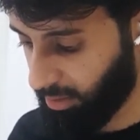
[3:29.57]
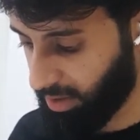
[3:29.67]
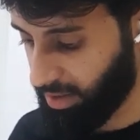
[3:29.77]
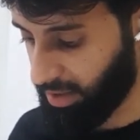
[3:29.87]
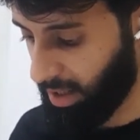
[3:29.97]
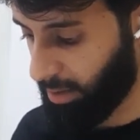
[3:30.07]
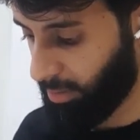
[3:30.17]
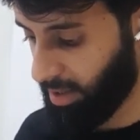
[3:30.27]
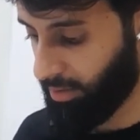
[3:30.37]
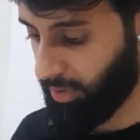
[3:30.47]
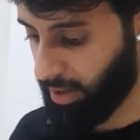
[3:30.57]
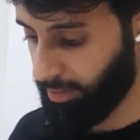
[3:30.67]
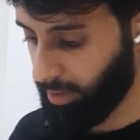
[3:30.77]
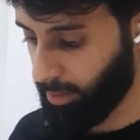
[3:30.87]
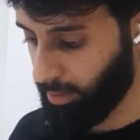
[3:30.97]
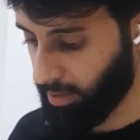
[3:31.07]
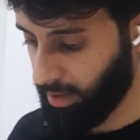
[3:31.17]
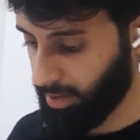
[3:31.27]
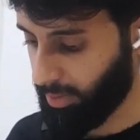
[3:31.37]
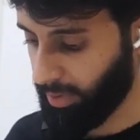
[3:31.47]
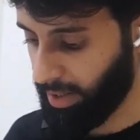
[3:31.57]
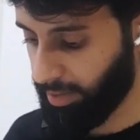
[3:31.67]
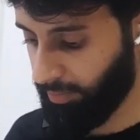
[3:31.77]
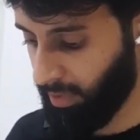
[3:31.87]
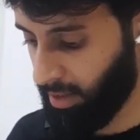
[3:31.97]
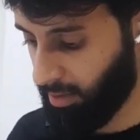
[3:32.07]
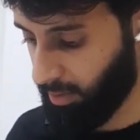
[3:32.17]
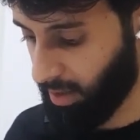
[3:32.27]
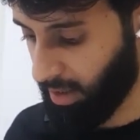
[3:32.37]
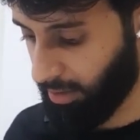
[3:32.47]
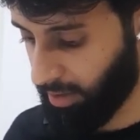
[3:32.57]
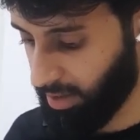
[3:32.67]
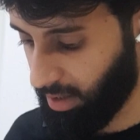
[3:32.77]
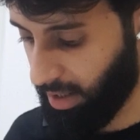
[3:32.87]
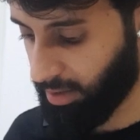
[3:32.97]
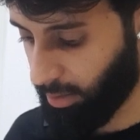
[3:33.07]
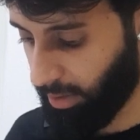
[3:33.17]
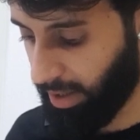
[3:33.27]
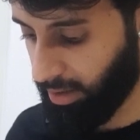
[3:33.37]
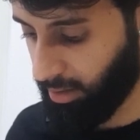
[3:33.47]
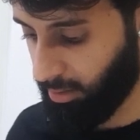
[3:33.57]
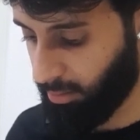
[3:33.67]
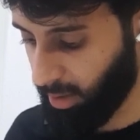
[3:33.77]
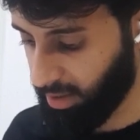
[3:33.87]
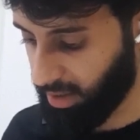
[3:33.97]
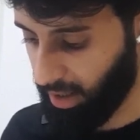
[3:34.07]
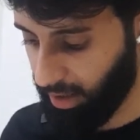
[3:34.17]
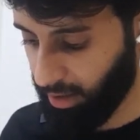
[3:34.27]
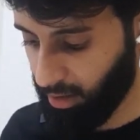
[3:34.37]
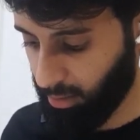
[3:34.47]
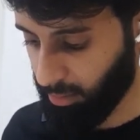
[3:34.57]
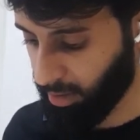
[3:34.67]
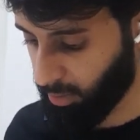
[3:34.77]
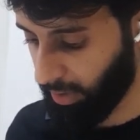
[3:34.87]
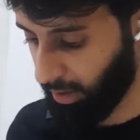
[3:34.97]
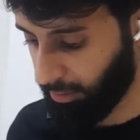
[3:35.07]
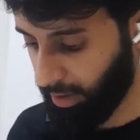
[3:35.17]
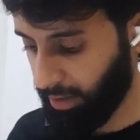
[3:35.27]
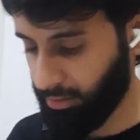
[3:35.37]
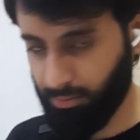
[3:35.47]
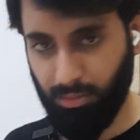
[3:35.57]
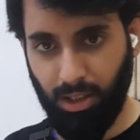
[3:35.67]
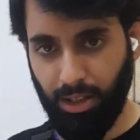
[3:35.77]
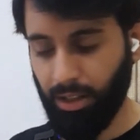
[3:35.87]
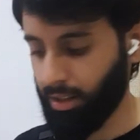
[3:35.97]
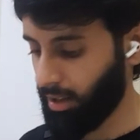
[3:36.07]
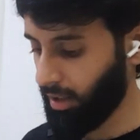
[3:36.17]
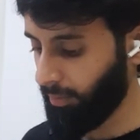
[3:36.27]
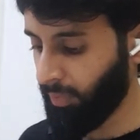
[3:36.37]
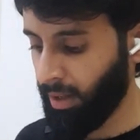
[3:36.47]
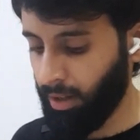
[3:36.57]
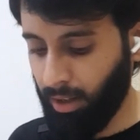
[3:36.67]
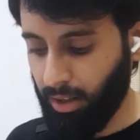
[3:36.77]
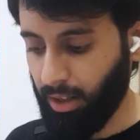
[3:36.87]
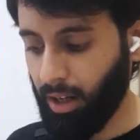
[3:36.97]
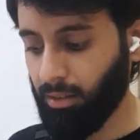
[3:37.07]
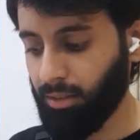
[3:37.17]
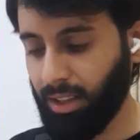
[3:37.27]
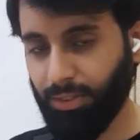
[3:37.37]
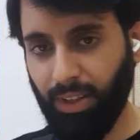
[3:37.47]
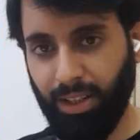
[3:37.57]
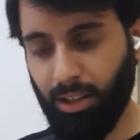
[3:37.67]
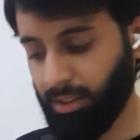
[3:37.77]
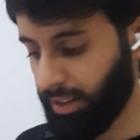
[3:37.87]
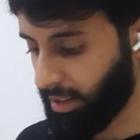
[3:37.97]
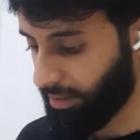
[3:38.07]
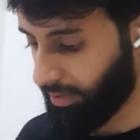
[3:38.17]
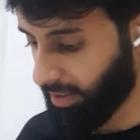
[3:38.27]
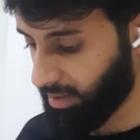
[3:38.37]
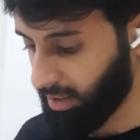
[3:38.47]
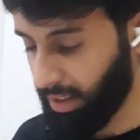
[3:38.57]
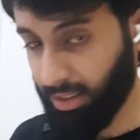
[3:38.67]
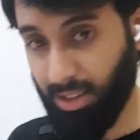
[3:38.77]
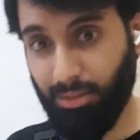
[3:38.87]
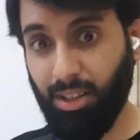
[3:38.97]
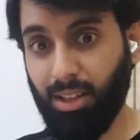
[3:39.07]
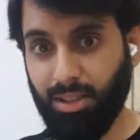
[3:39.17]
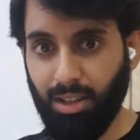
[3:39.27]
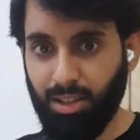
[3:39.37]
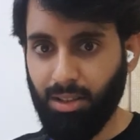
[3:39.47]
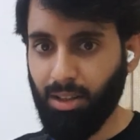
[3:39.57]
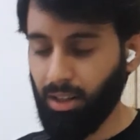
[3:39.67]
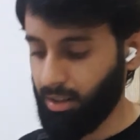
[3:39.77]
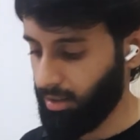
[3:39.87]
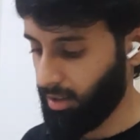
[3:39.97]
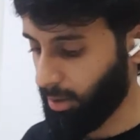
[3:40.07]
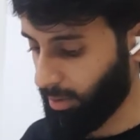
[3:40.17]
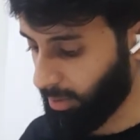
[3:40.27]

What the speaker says: which is n plus 5, the whole thing square, will give us n square plus 10n plus 25, the identity. Now let's find out the difference and see if the answer is indeed equal to